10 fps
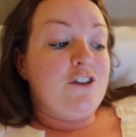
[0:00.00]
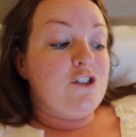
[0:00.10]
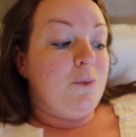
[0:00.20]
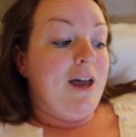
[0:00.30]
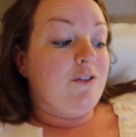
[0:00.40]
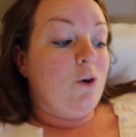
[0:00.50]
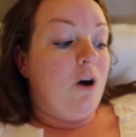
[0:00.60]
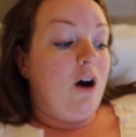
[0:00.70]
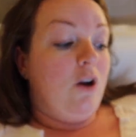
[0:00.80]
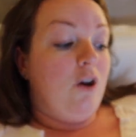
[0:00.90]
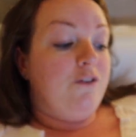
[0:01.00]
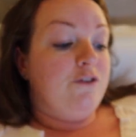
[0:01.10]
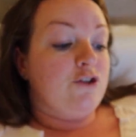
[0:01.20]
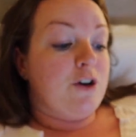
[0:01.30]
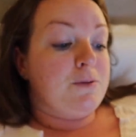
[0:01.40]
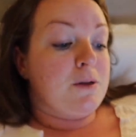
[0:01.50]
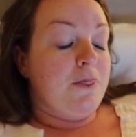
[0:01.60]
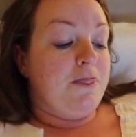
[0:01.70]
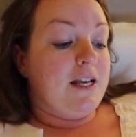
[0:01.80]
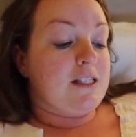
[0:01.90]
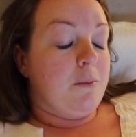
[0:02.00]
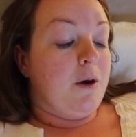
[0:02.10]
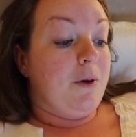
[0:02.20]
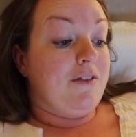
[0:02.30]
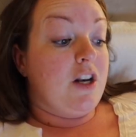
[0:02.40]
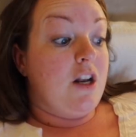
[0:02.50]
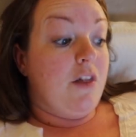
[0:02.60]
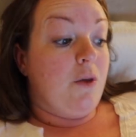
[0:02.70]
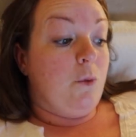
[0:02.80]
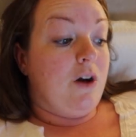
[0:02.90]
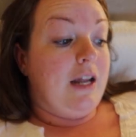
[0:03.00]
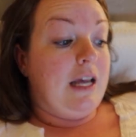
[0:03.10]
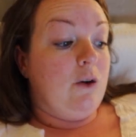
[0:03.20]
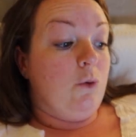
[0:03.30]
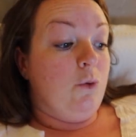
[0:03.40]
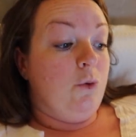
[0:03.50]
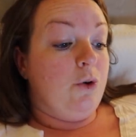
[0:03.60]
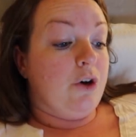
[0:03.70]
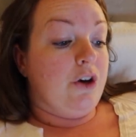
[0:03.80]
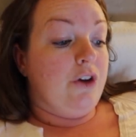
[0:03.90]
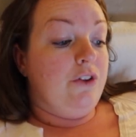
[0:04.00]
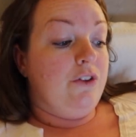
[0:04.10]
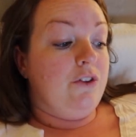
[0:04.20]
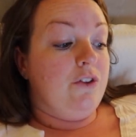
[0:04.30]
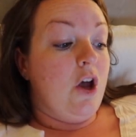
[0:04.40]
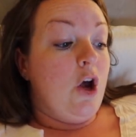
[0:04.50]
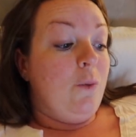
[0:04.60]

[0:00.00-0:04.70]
So we have quite a lot of trips and things coming up. We have another one in August.